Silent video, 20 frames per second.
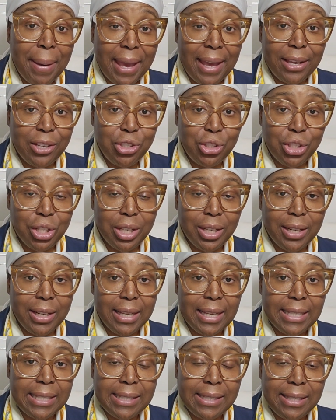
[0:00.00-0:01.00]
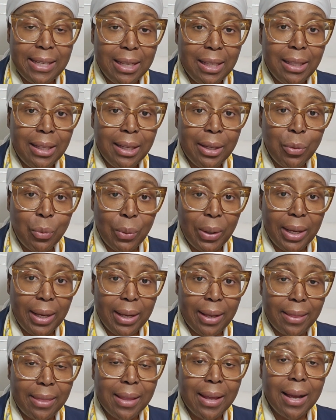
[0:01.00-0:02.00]
patient is dealing
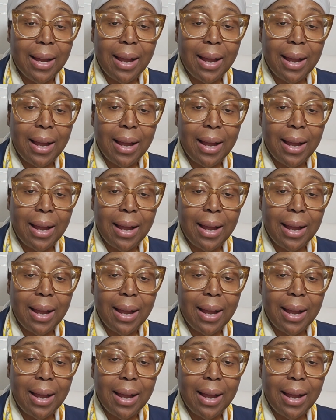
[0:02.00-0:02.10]
with